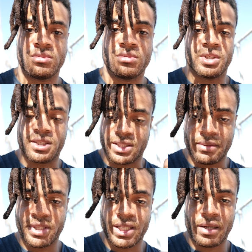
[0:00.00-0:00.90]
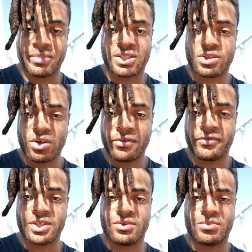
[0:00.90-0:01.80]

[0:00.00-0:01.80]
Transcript: because they may not be serving you,